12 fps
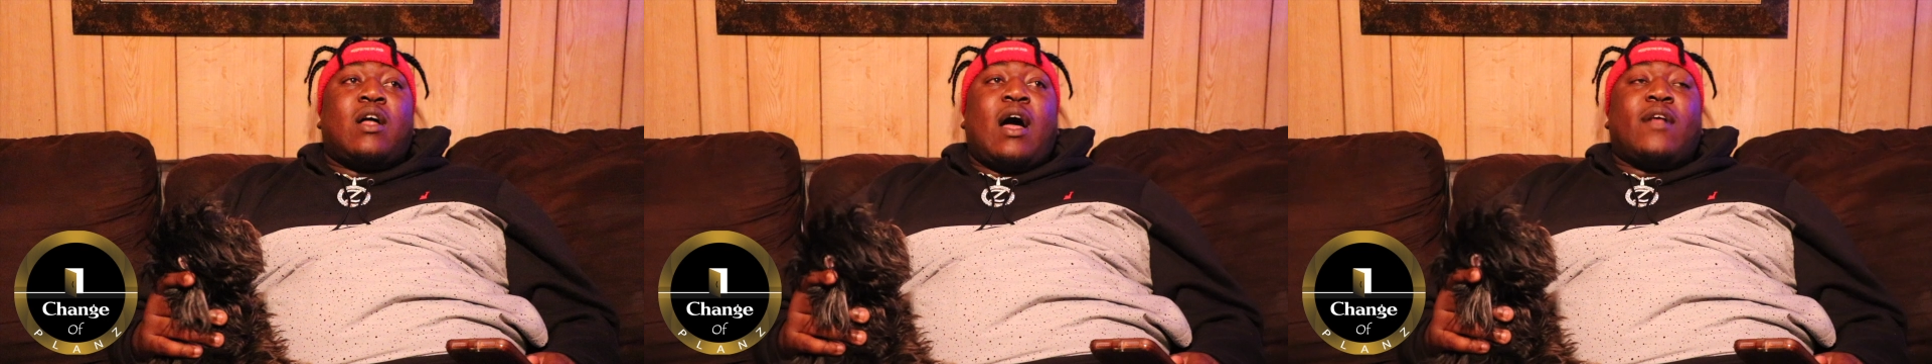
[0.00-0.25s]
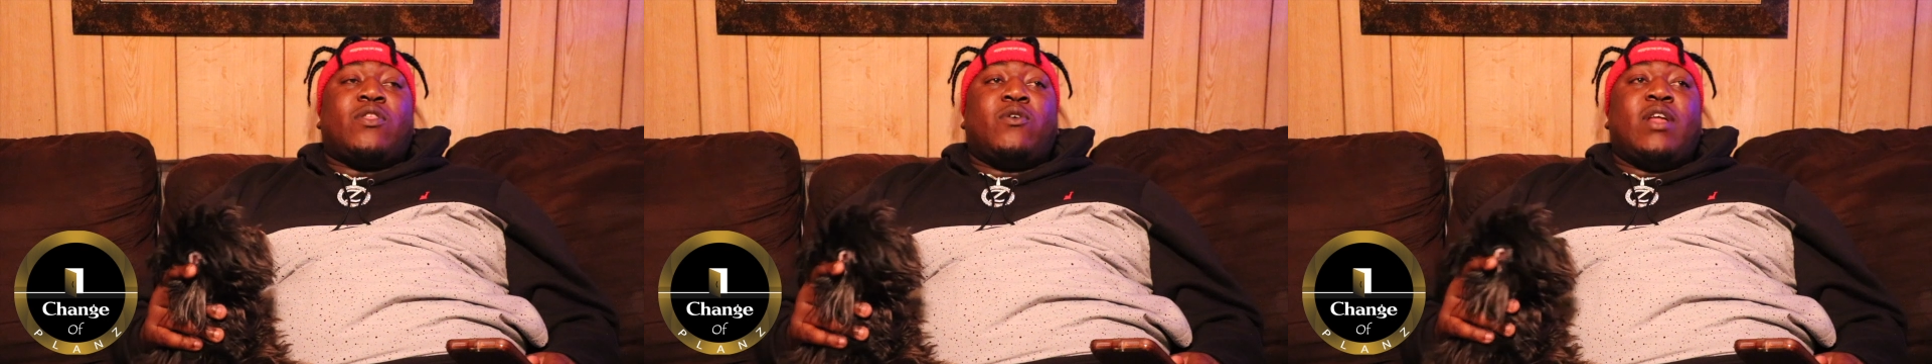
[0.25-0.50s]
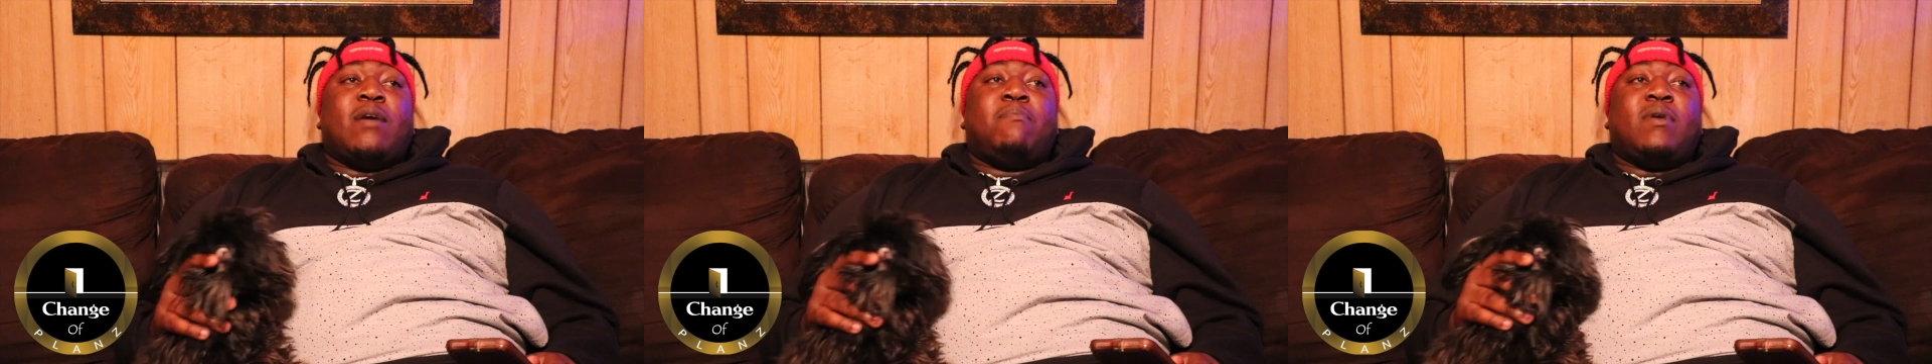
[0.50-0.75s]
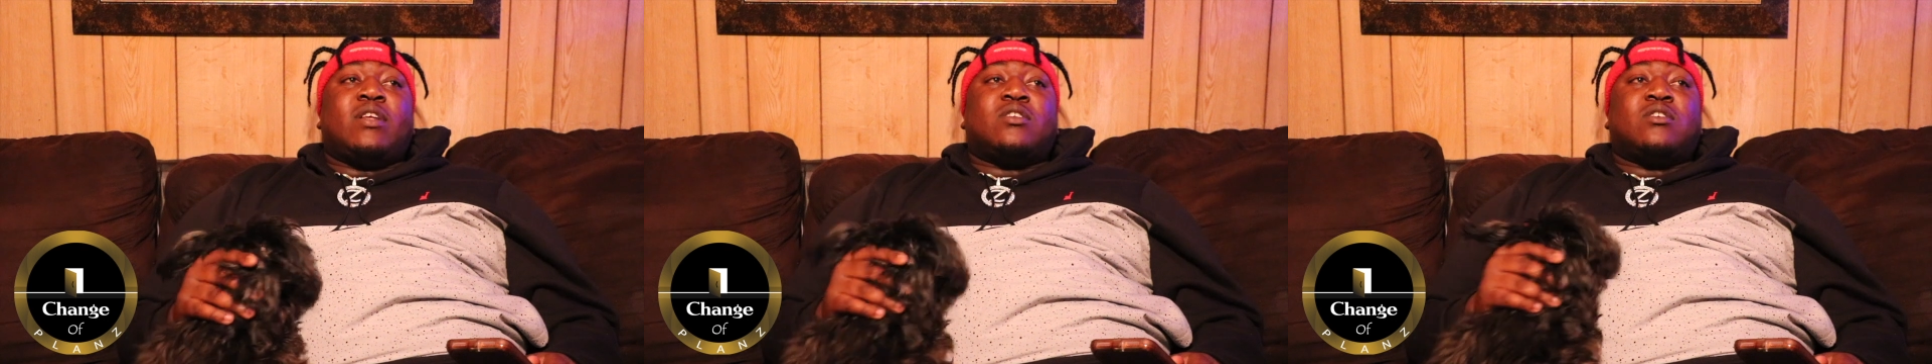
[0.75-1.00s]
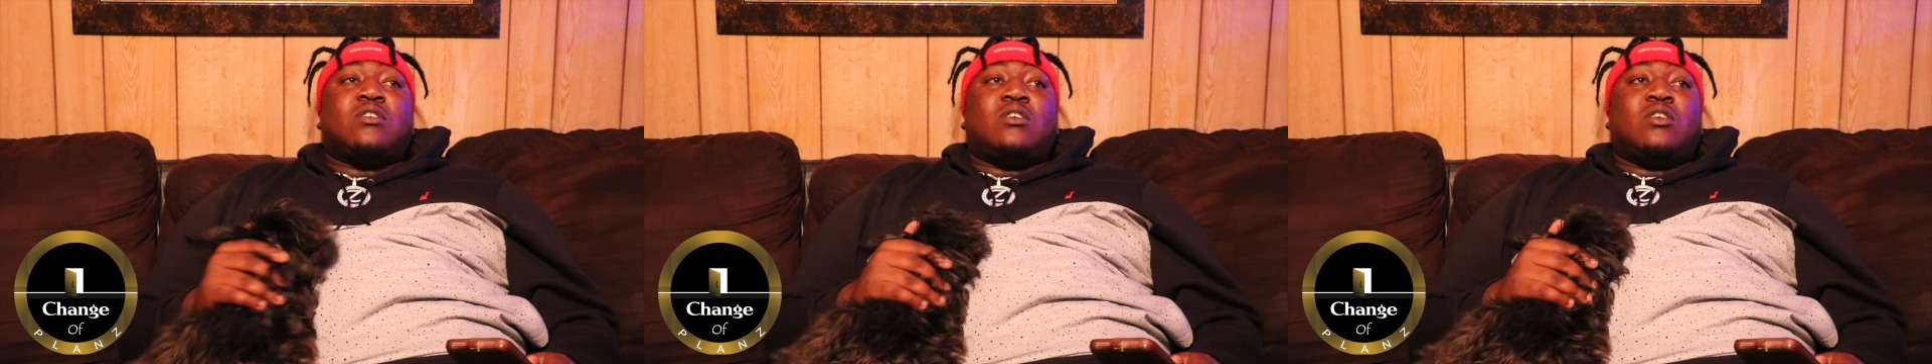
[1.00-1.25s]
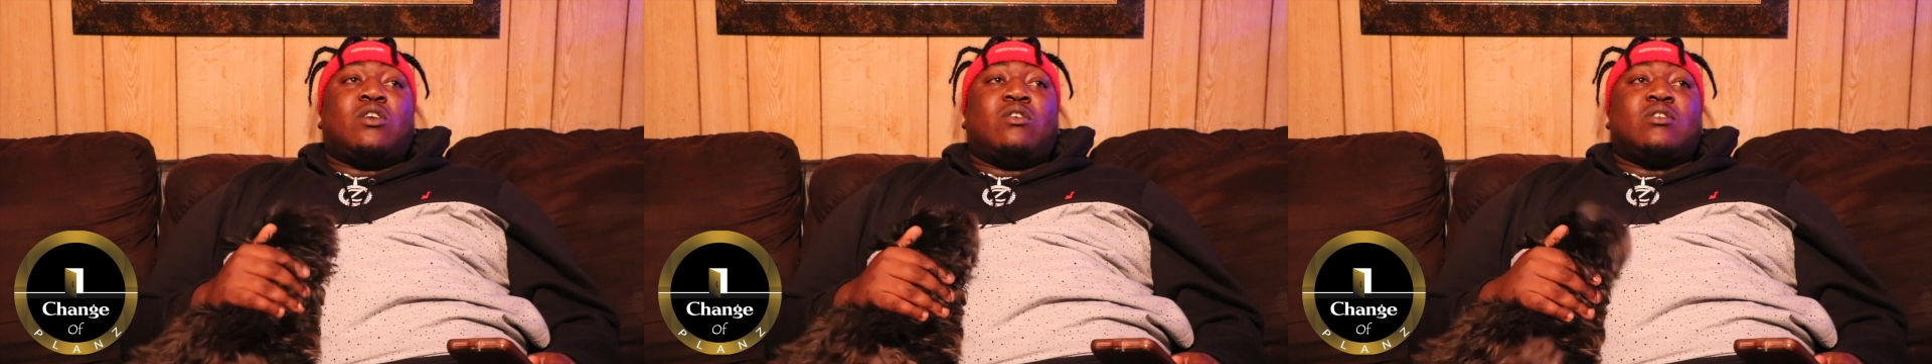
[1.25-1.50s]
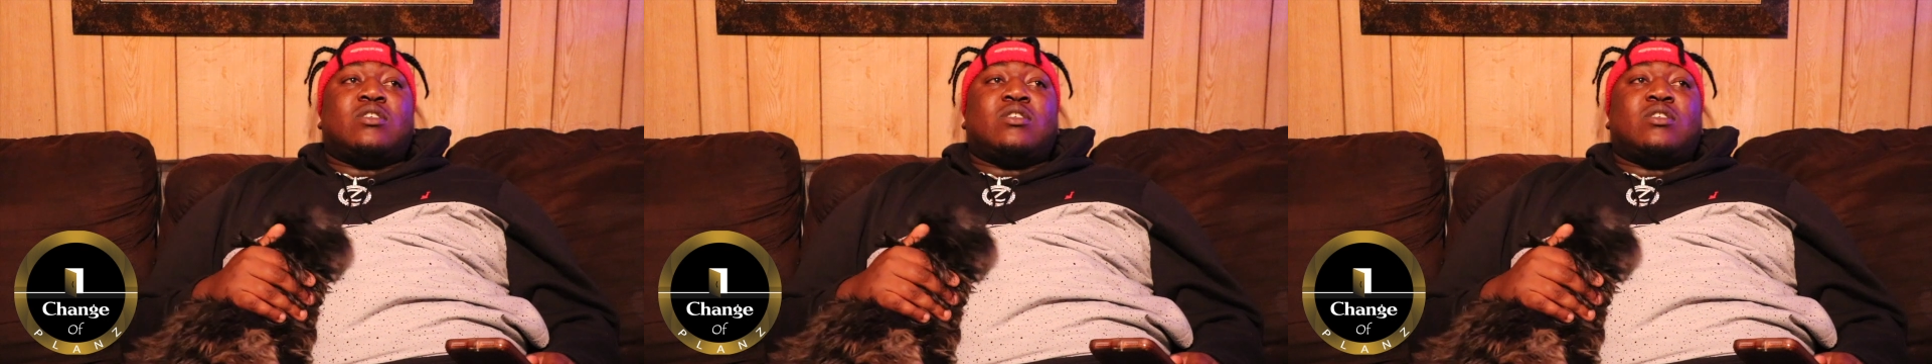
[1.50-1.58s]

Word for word: I threw that bitch, you know what I'm